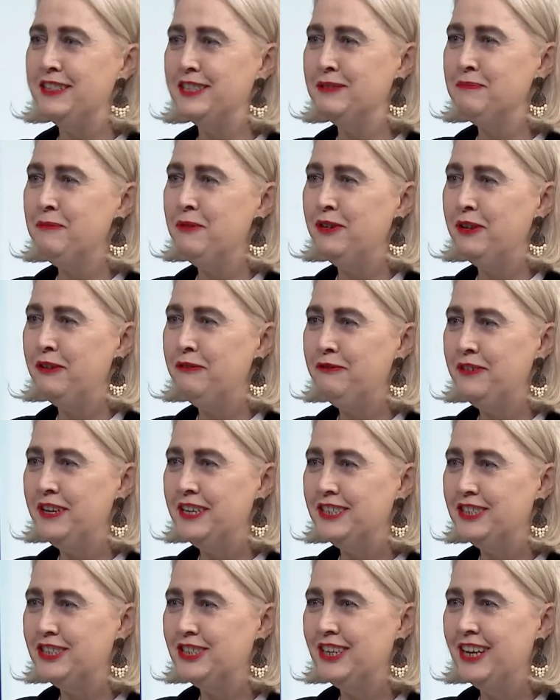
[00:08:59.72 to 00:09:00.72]
the smaller
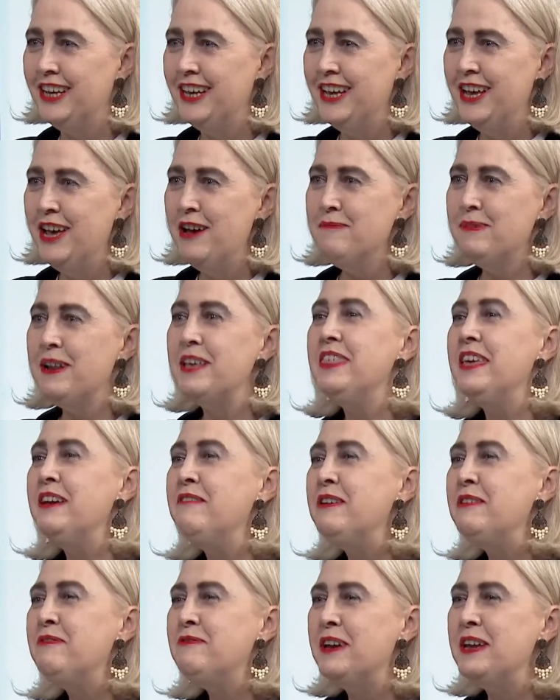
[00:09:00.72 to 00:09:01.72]
fish, but I
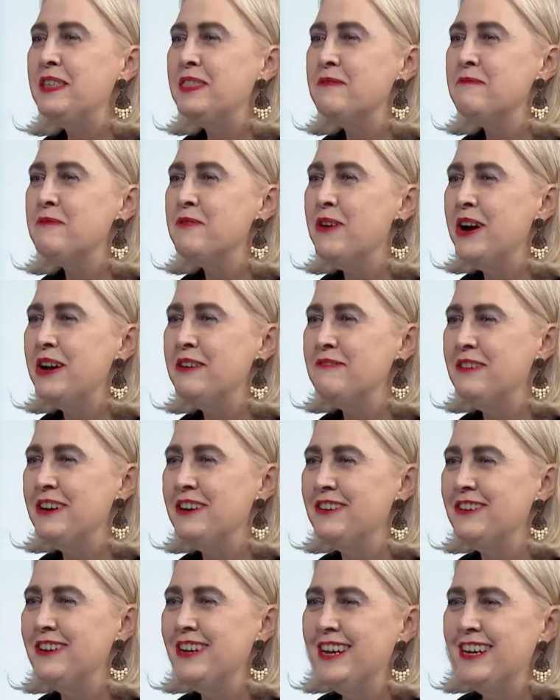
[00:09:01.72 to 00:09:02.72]
think we feed them quite
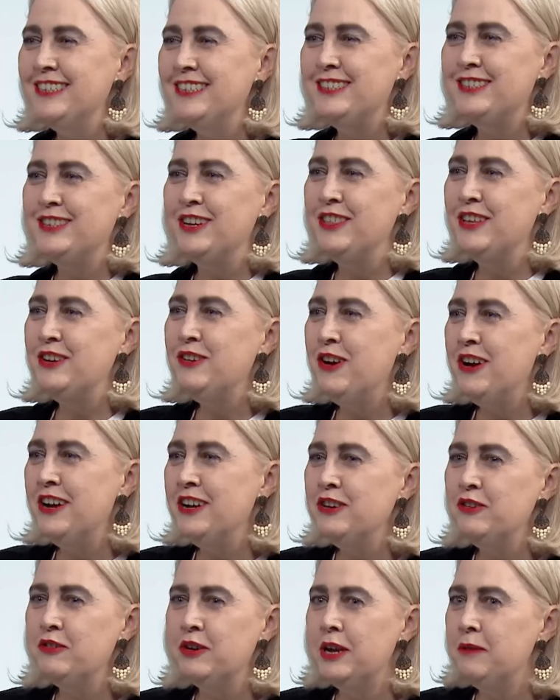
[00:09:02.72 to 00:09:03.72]
well, so they're not
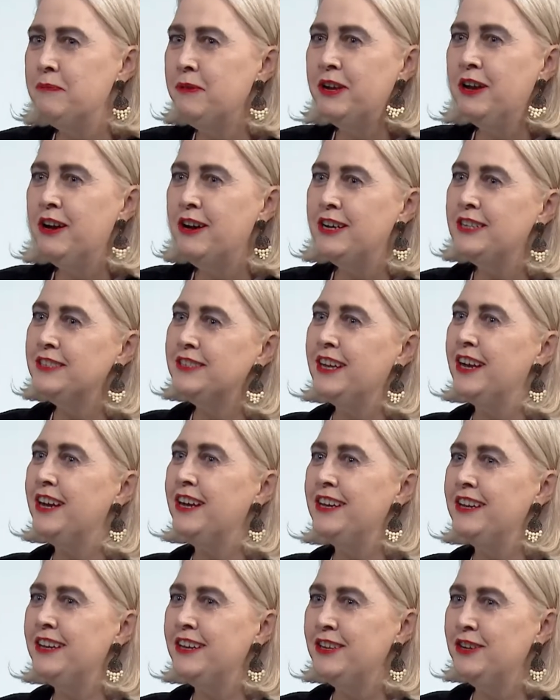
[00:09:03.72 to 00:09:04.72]
hungry, because
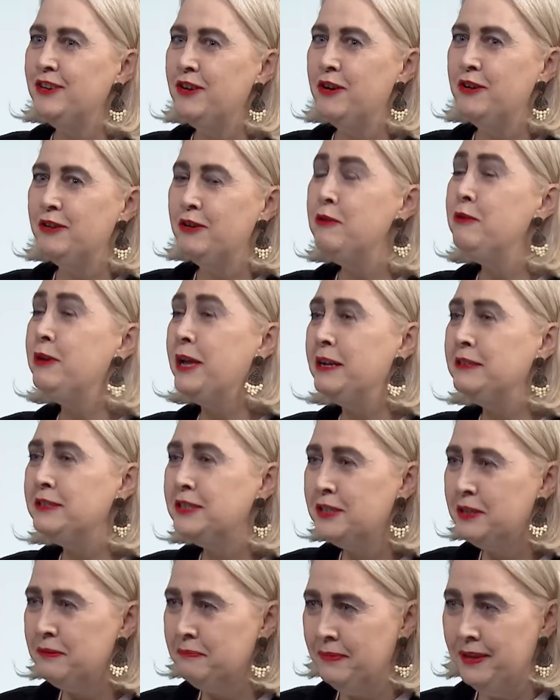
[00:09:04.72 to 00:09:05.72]
and who counts
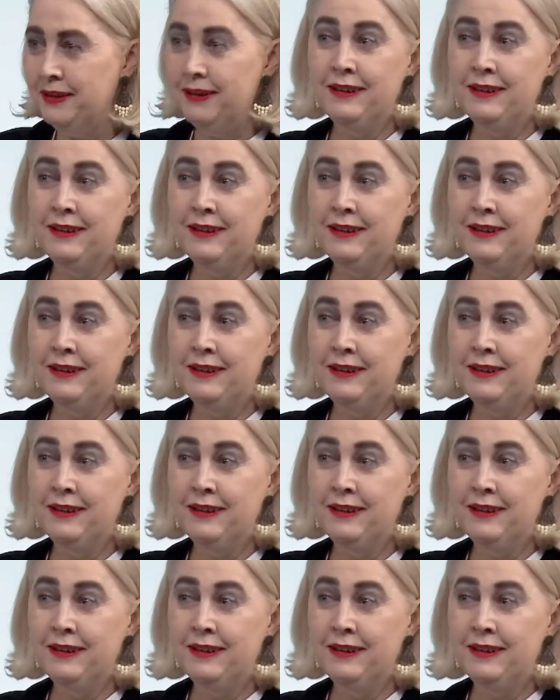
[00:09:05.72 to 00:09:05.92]
them?